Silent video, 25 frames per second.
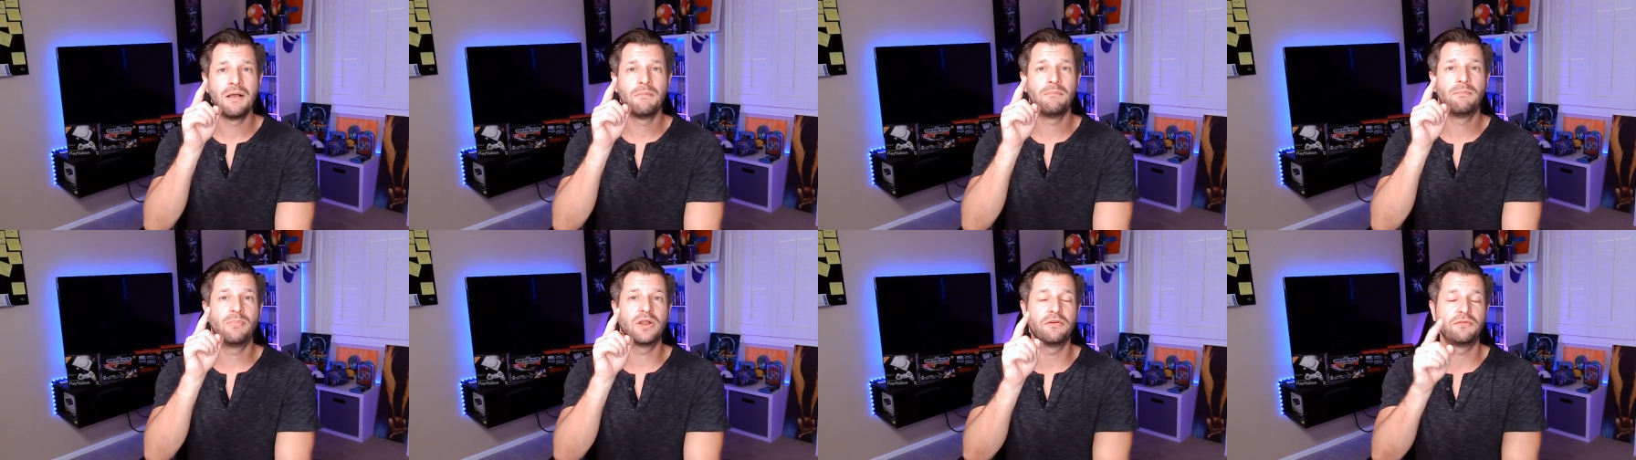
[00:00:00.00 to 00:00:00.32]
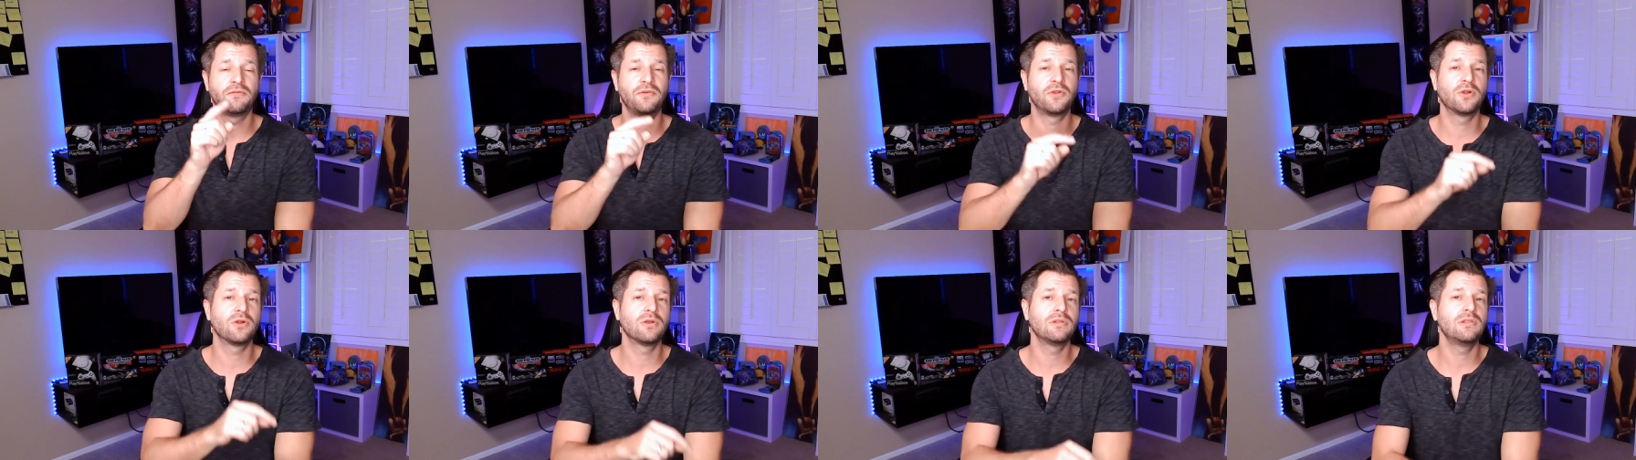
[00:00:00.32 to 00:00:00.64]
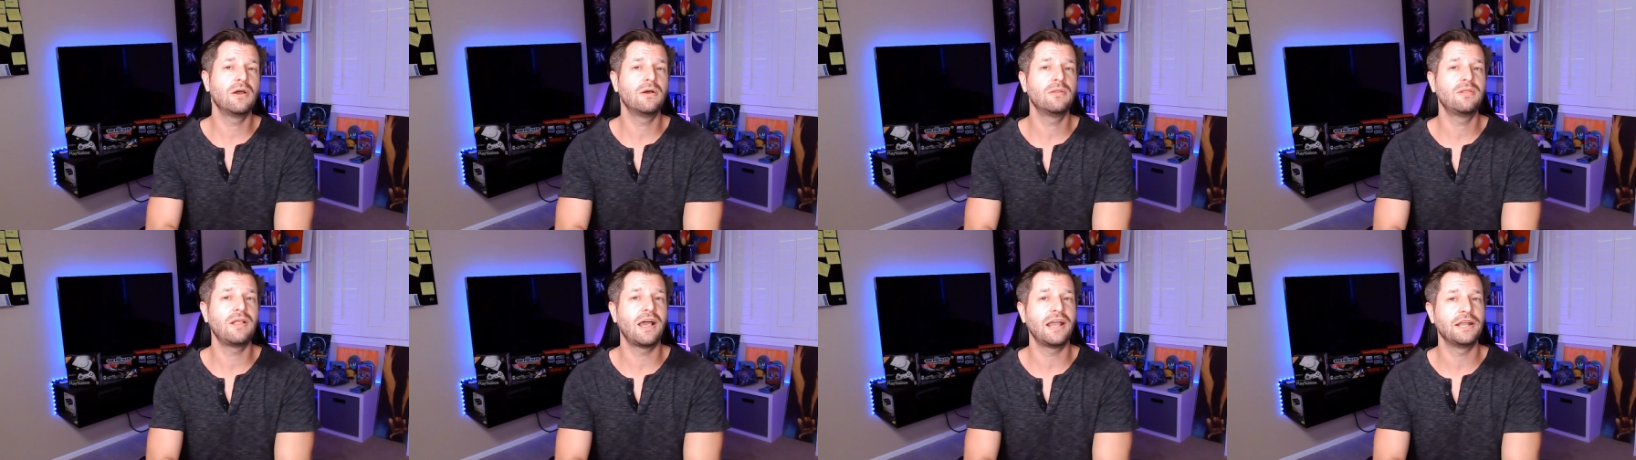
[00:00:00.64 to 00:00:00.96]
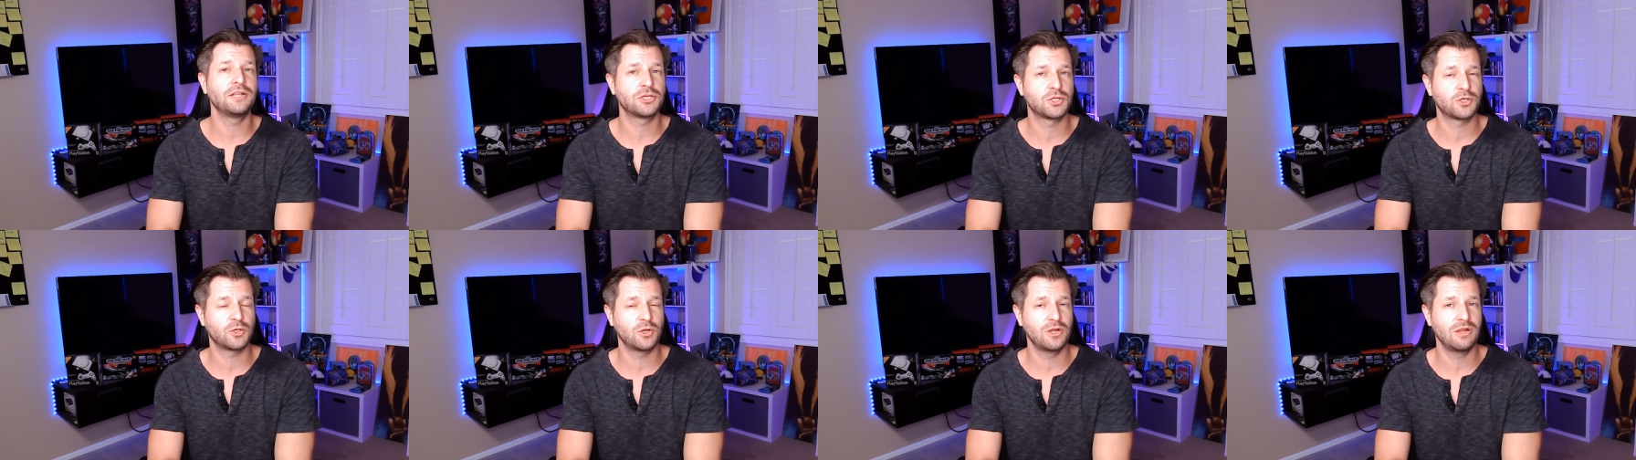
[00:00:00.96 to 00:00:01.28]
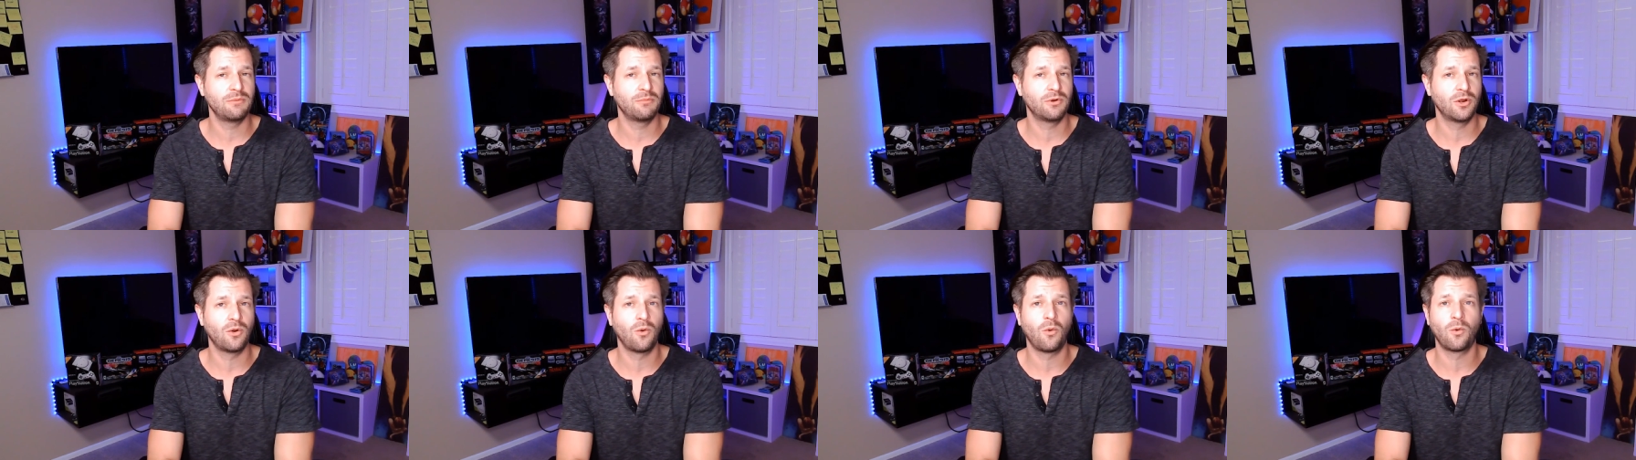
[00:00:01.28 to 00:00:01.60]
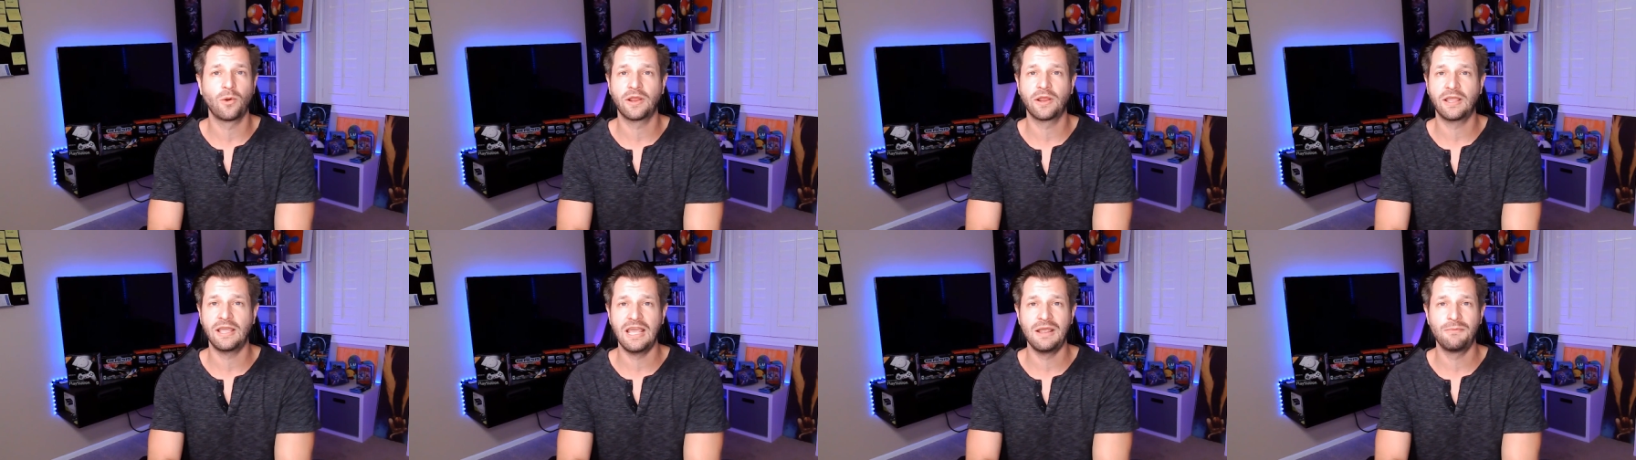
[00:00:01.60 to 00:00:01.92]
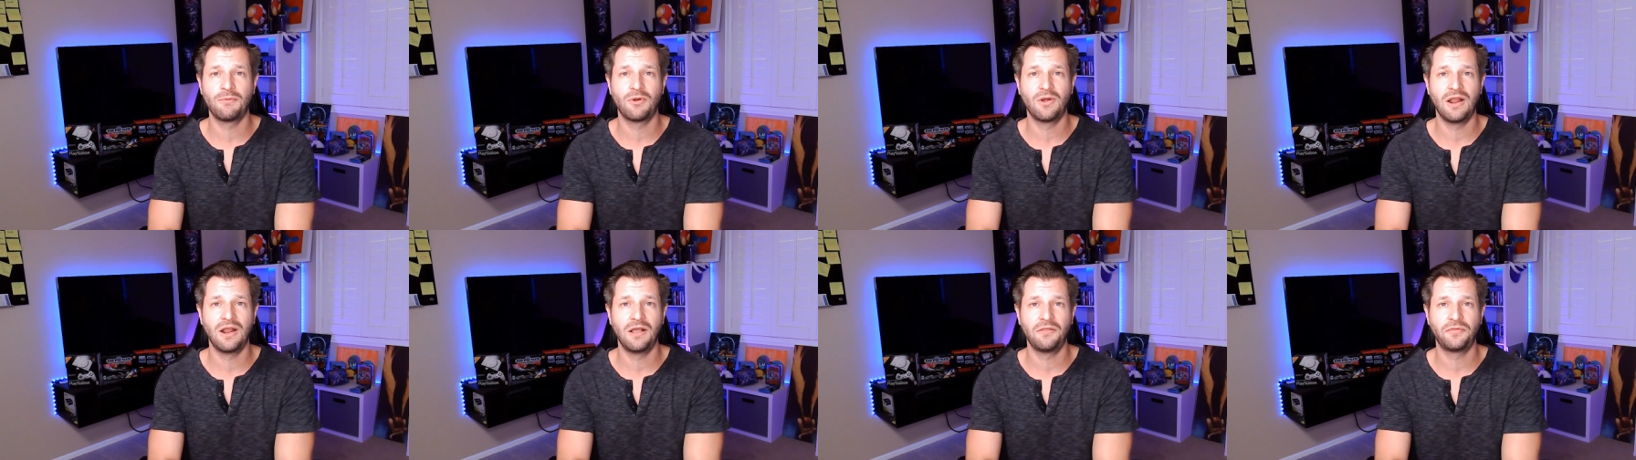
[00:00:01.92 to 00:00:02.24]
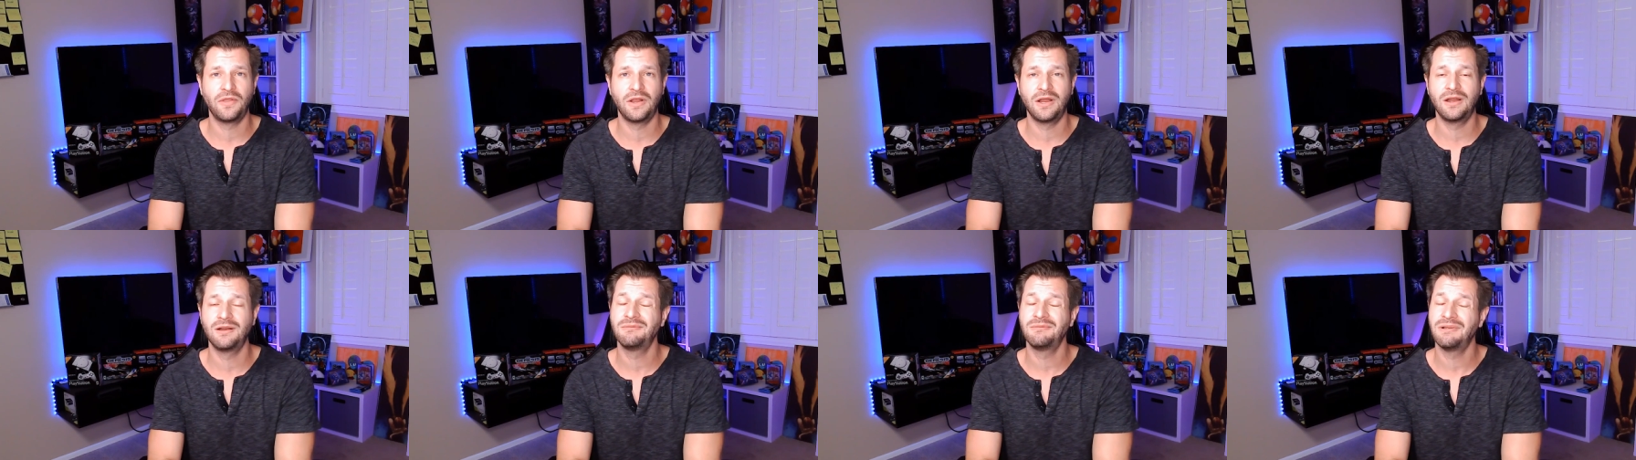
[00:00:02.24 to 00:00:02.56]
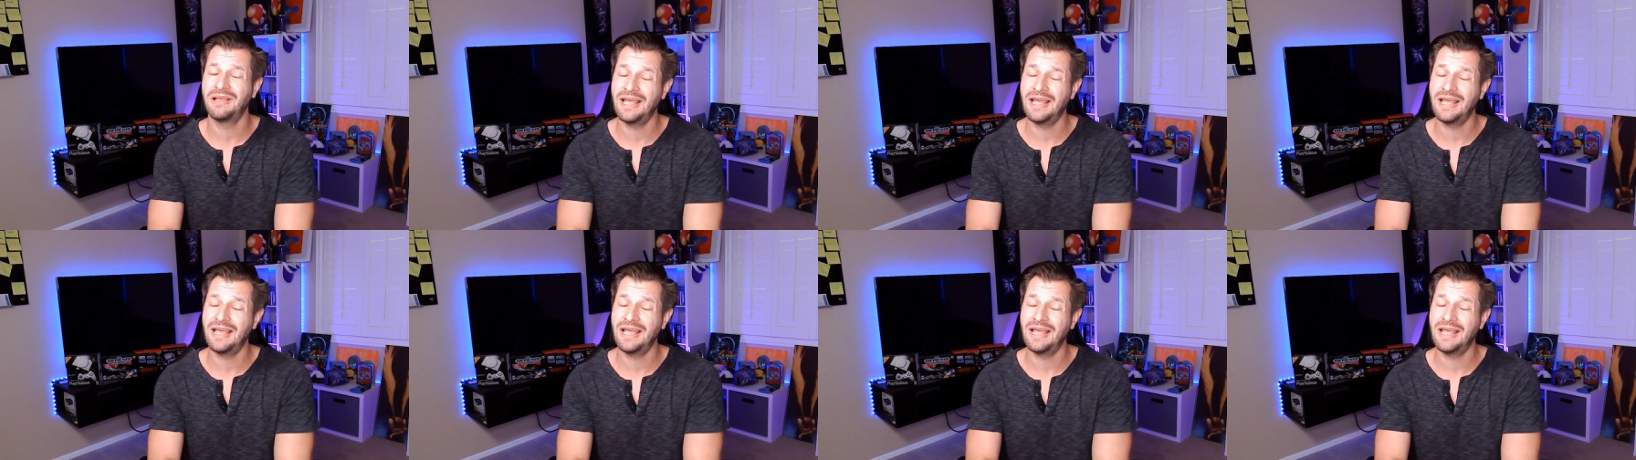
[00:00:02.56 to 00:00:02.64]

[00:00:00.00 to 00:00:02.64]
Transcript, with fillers: But if you're a low light streamer or gamer out there,